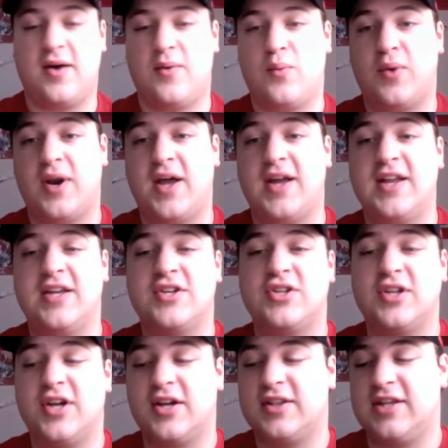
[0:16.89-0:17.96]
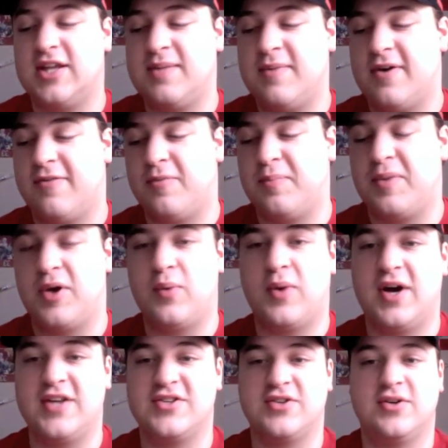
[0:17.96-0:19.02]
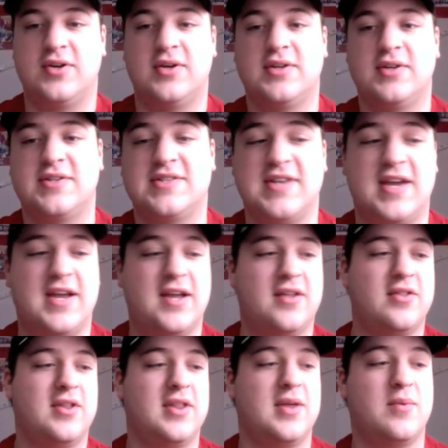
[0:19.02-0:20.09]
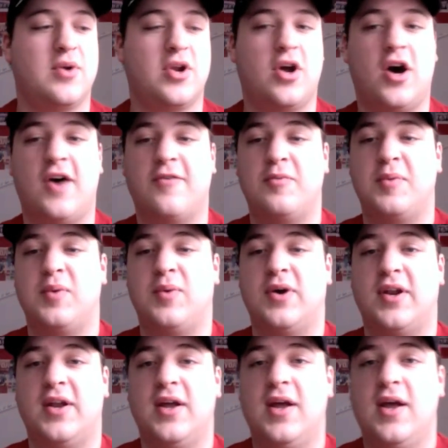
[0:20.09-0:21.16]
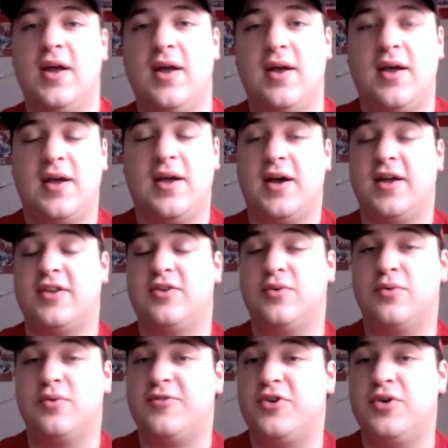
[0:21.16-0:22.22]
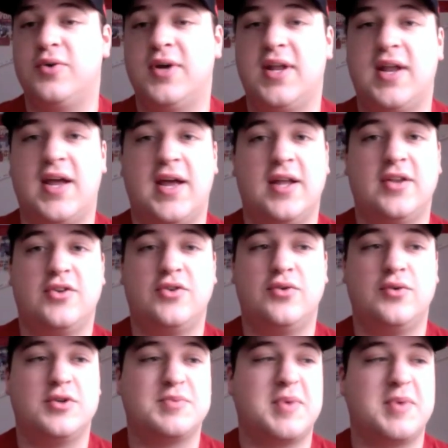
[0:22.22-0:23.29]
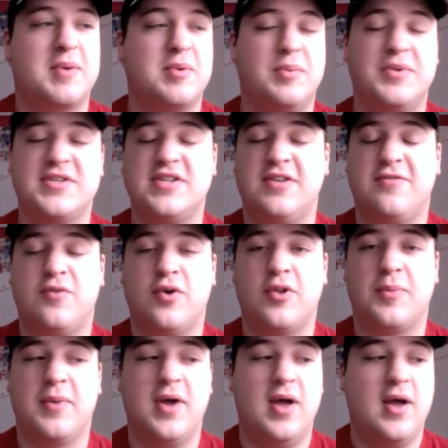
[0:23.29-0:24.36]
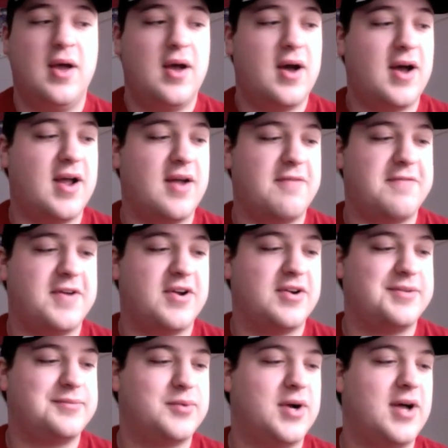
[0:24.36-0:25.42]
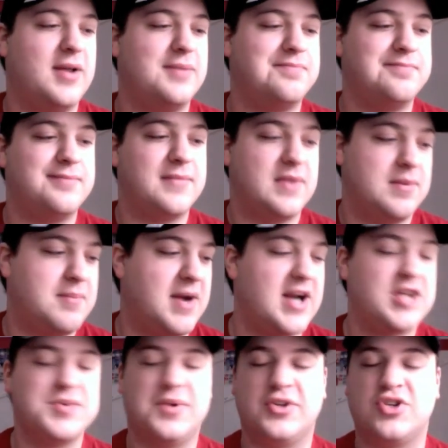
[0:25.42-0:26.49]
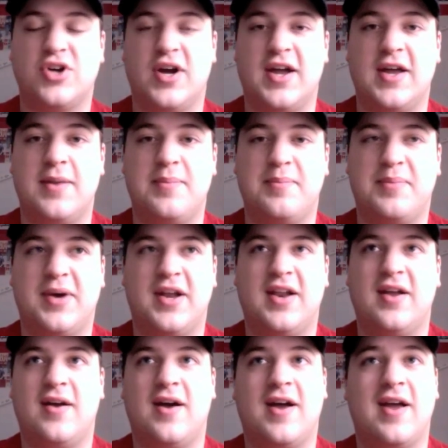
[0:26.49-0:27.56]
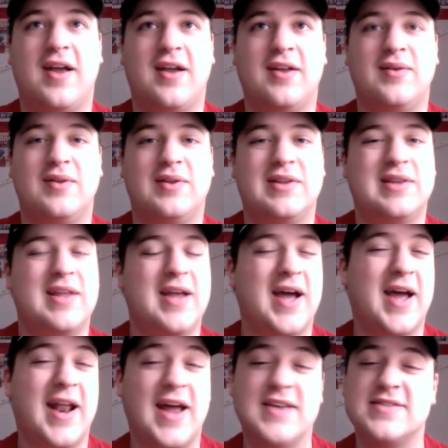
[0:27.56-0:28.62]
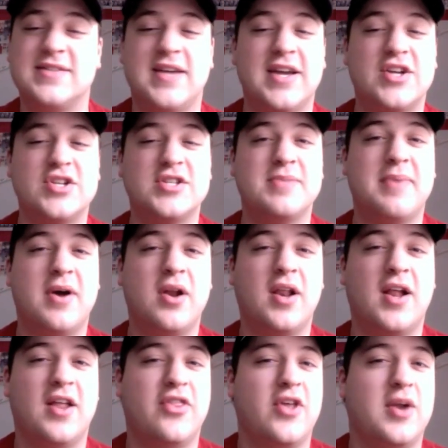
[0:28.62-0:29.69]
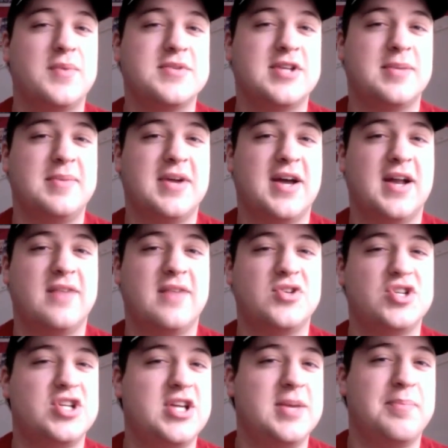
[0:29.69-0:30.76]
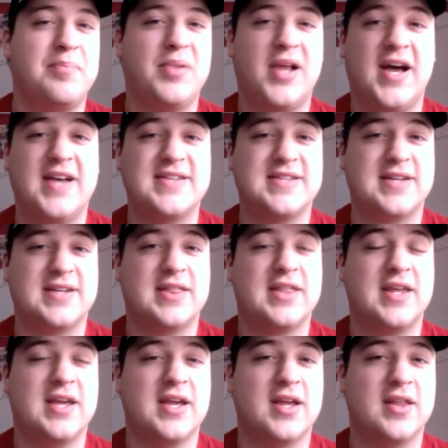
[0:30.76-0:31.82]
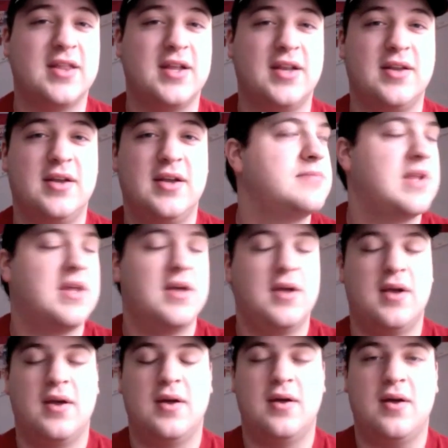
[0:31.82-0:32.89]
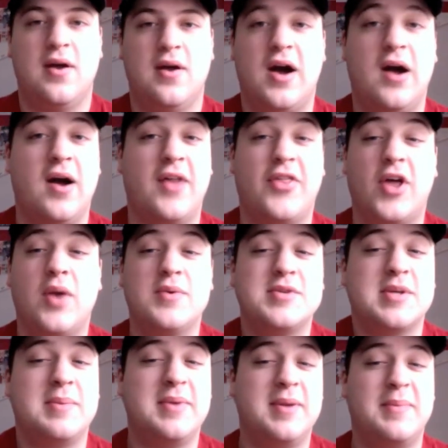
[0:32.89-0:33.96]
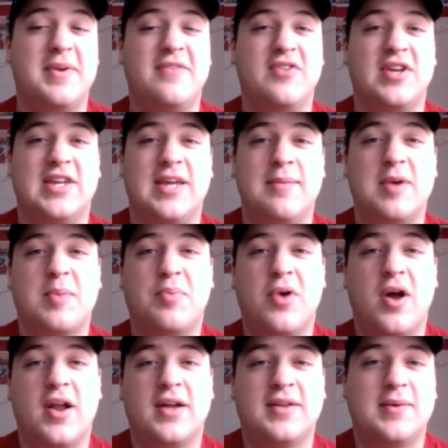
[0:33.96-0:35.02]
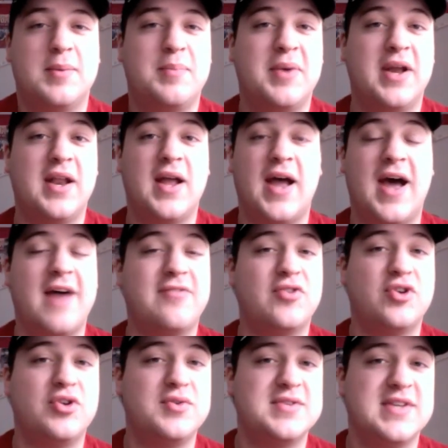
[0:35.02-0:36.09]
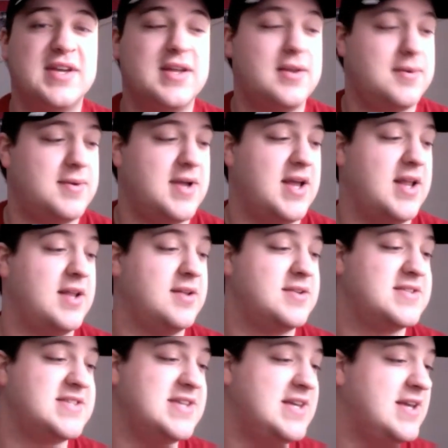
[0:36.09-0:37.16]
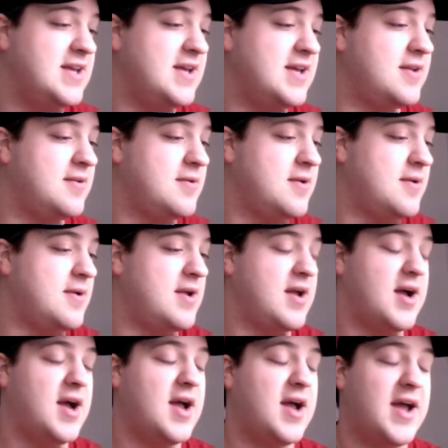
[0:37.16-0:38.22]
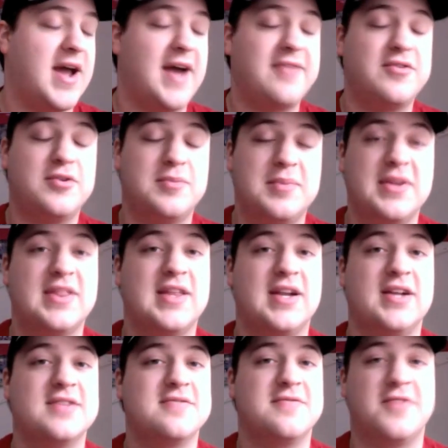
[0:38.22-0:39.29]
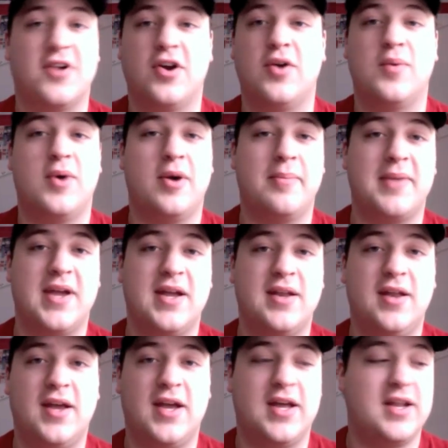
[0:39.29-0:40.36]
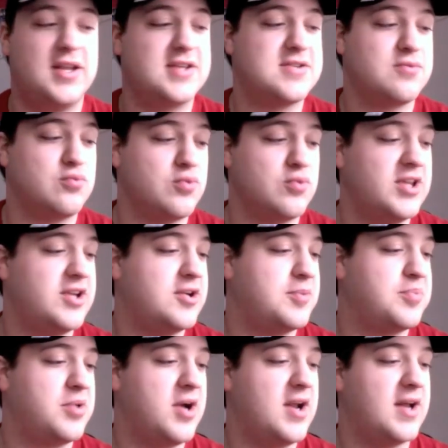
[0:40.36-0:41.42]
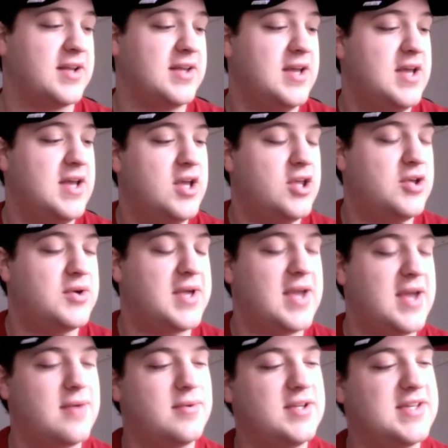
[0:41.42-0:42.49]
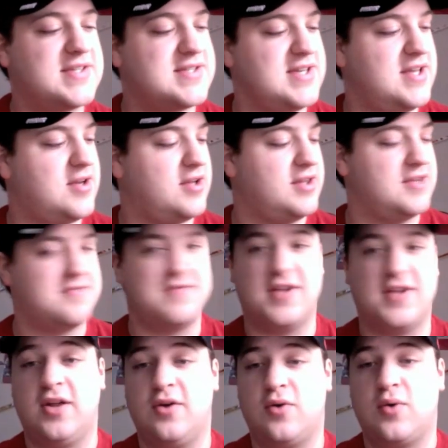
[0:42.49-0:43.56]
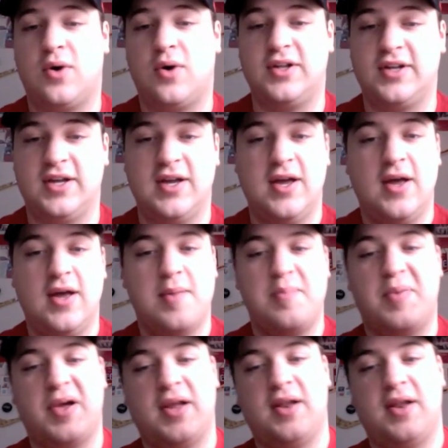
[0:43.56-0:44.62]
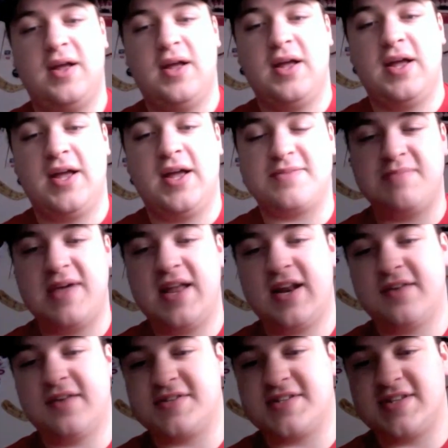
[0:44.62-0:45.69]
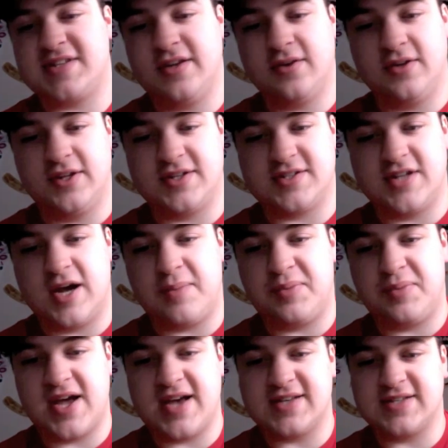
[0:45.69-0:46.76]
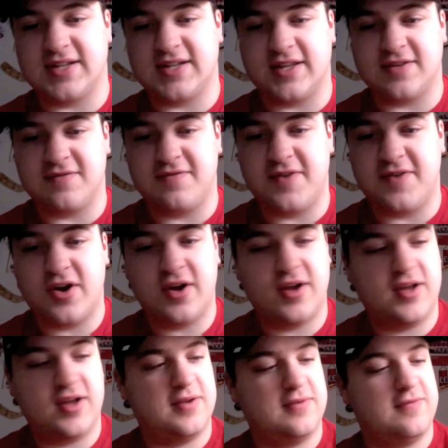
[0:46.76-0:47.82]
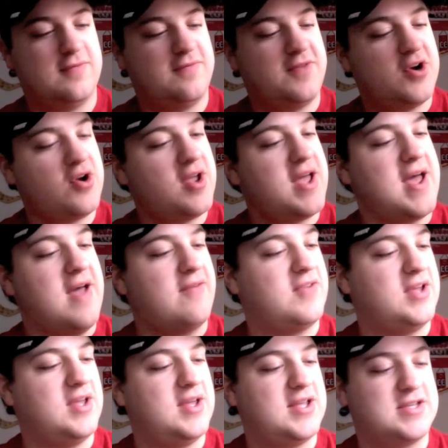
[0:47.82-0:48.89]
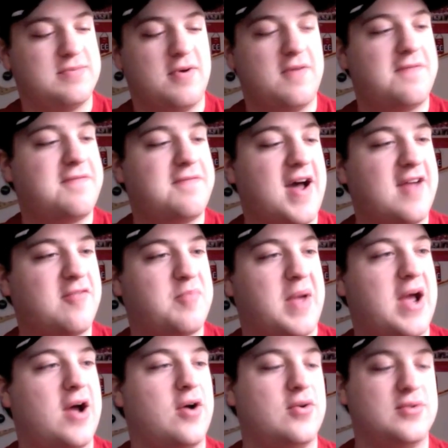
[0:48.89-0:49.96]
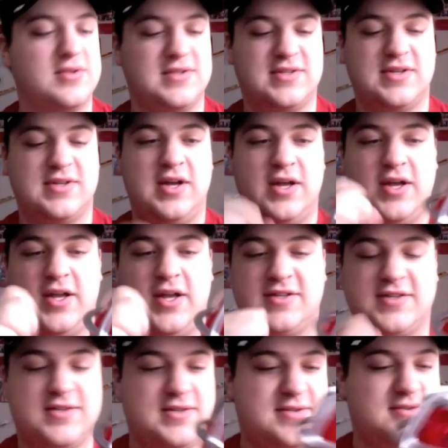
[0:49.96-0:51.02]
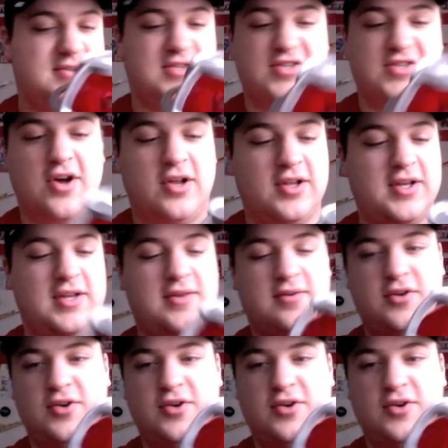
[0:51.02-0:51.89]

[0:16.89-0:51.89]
When I initially got the email from Budweiser saying that they were going to offer me one to review it and to spread publicity for them, I figured, well, might as well try it, but I had hesitations about it. I thought it was going to be kind of a cheap plastic thing that I thought it was going to be a bit of a gimmick product, but after using it and seeing it, I have to admit that it is very well made and it's a really good product. You can't really see it on this video quality, but it's made out of steel. It's not plastic. It's very, very heavy. It's about 5 pounds. It's solid.